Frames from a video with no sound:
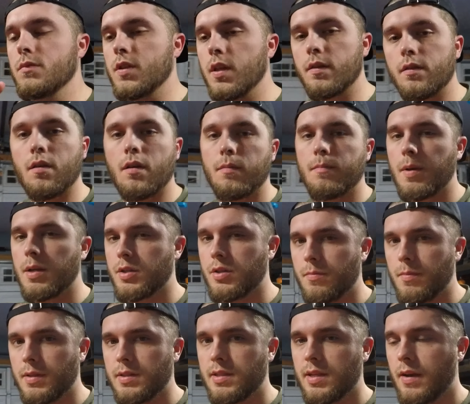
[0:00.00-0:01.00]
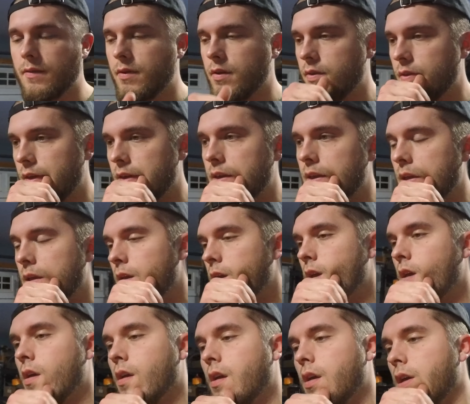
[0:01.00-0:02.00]
did the measurements and everything,
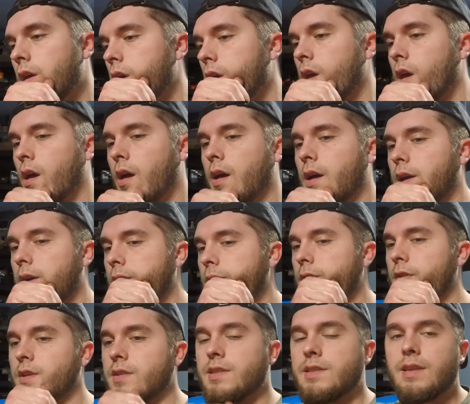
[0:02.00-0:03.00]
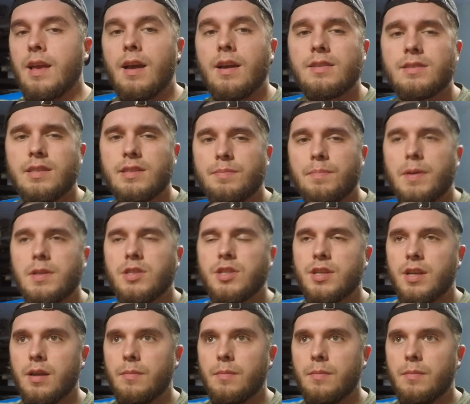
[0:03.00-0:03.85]
the stock suspension,